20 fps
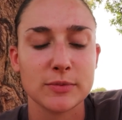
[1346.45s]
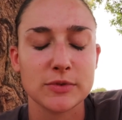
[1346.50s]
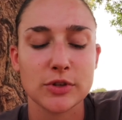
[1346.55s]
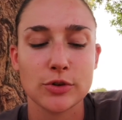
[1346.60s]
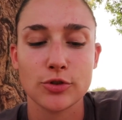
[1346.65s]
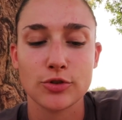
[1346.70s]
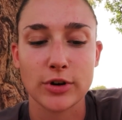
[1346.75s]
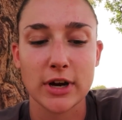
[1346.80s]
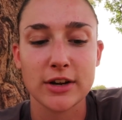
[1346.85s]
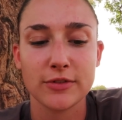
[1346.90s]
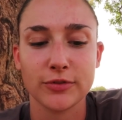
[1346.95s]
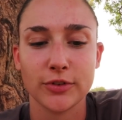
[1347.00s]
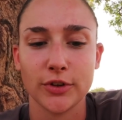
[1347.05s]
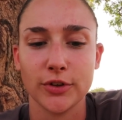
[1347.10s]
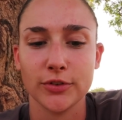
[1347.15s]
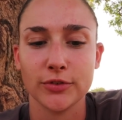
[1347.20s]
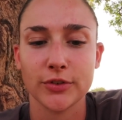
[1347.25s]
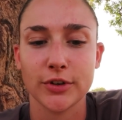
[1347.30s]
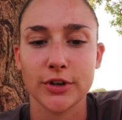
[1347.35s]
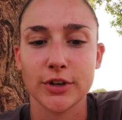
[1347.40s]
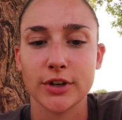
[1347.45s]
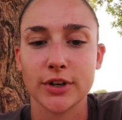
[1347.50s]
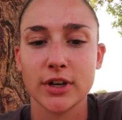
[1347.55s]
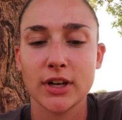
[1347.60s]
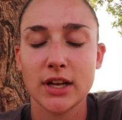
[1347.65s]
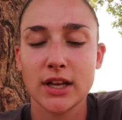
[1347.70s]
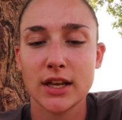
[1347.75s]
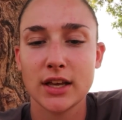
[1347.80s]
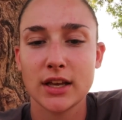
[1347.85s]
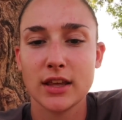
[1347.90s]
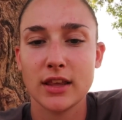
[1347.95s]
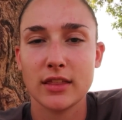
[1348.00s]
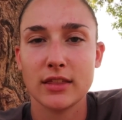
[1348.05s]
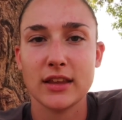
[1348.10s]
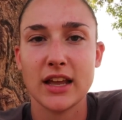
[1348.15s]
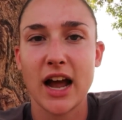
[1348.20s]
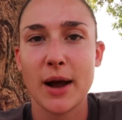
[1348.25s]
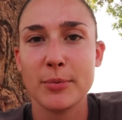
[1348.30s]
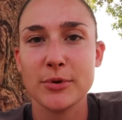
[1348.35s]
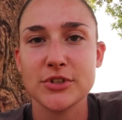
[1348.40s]
I'm so grateful for
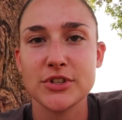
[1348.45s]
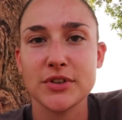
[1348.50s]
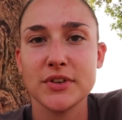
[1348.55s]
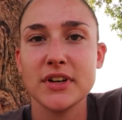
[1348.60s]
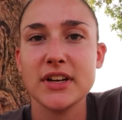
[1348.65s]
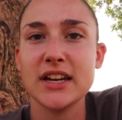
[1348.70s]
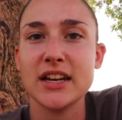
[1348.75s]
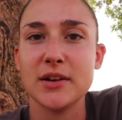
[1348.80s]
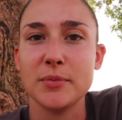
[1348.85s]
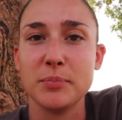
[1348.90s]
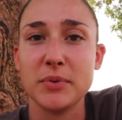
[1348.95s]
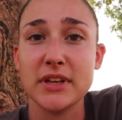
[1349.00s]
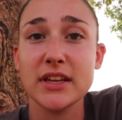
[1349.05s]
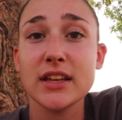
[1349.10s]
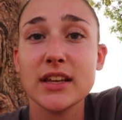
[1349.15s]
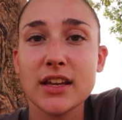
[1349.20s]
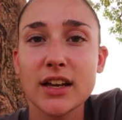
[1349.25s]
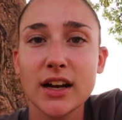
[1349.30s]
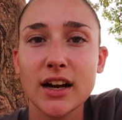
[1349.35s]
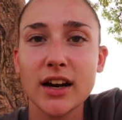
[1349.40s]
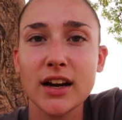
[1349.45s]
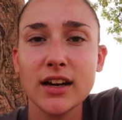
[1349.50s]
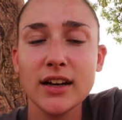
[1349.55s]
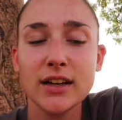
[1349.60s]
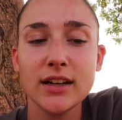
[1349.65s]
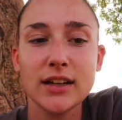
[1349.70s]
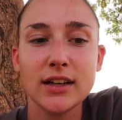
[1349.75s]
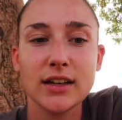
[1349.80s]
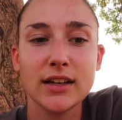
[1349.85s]
the opportunity to be here.